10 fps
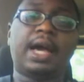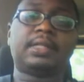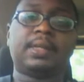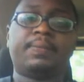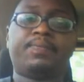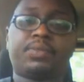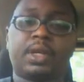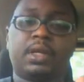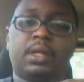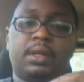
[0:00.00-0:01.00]
at
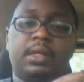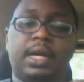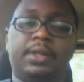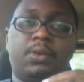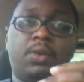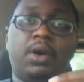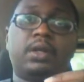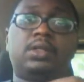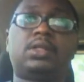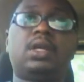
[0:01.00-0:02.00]
either the
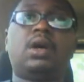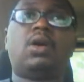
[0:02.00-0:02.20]
words